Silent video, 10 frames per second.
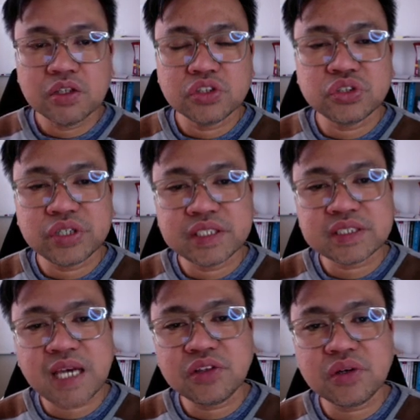During
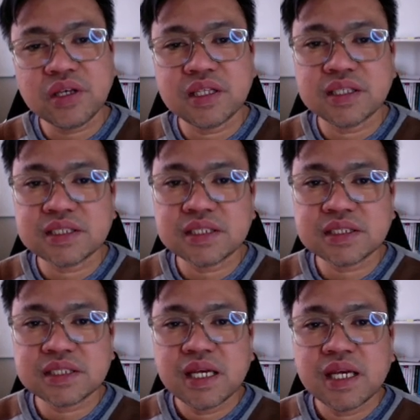cytokinesis,
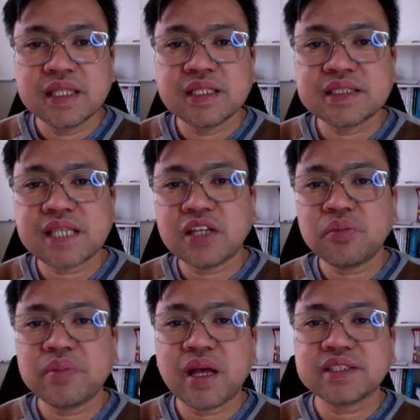the
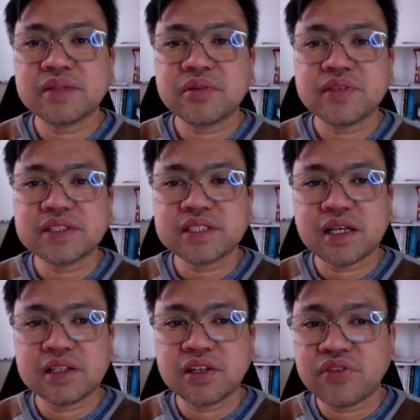cytoplasm of the
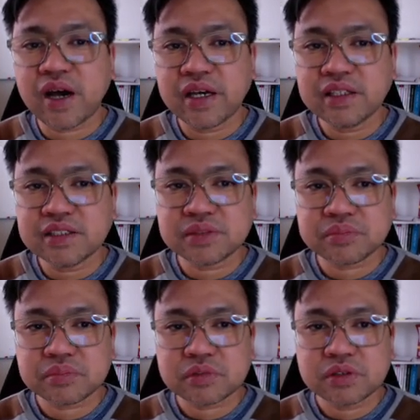cell divides,
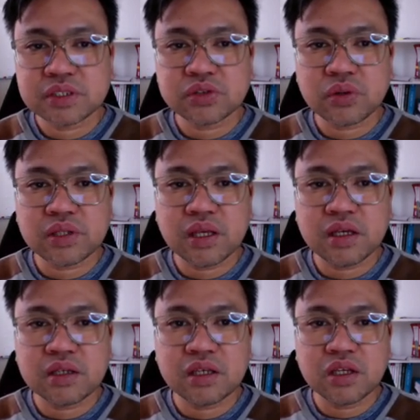
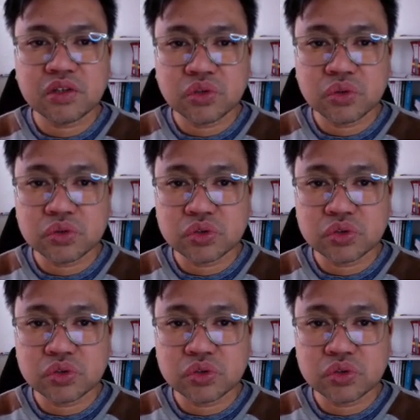resulting into